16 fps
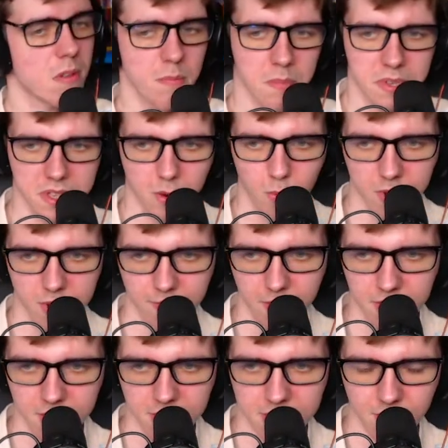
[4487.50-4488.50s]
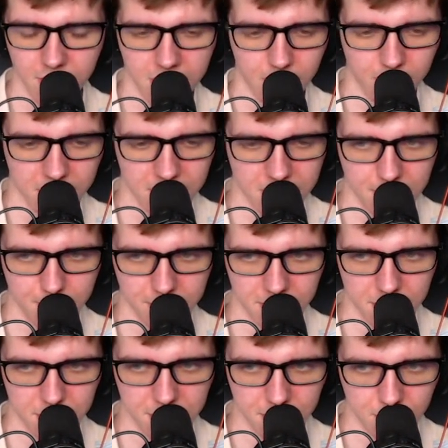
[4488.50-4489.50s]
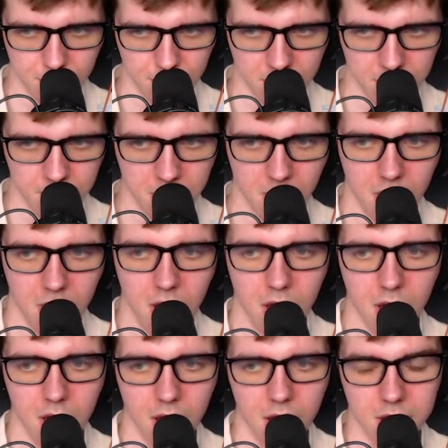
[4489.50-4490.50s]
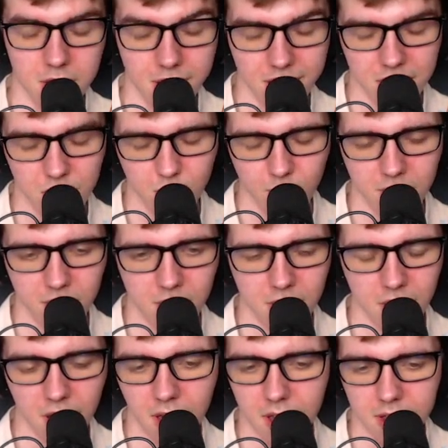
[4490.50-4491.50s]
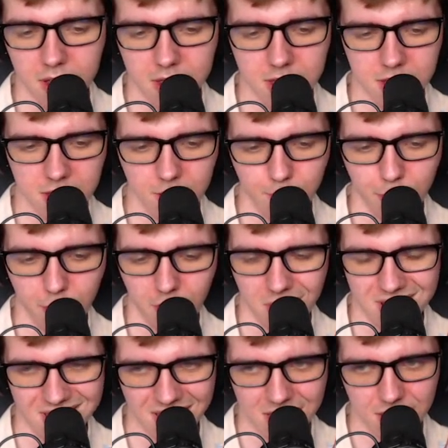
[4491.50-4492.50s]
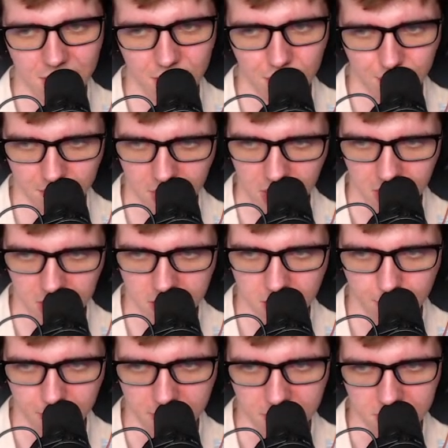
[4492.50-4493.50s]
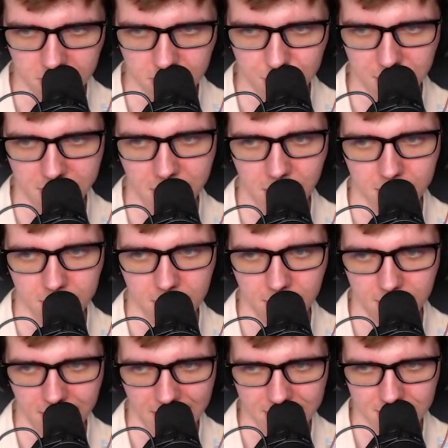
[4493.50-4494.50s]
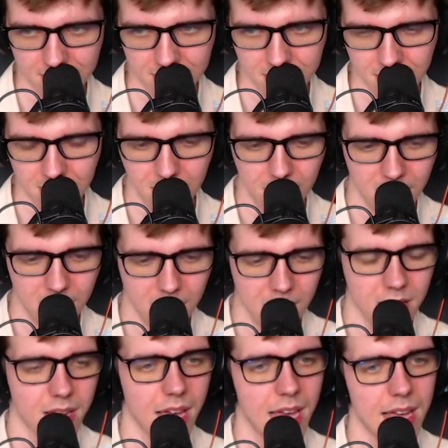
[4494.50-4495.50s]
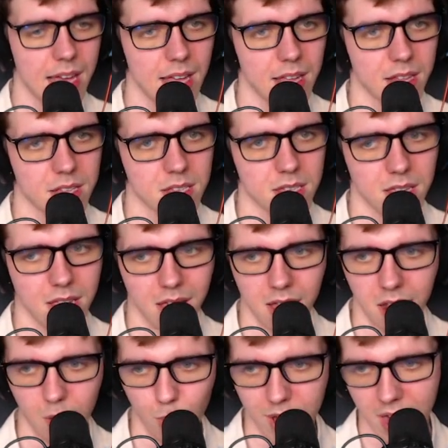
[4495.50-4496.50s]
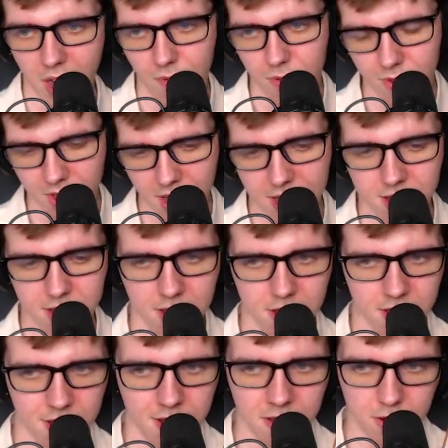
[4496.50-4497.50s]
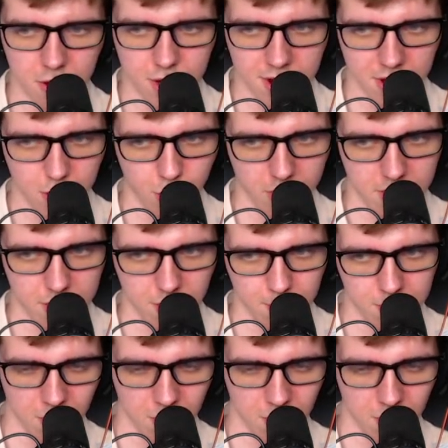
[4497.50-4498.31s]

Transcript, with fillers: Music went funny. So anyway, this has been the Chill Stream. Next week is part 63, so please check out that. And a week after that is another Chill Quick Stream.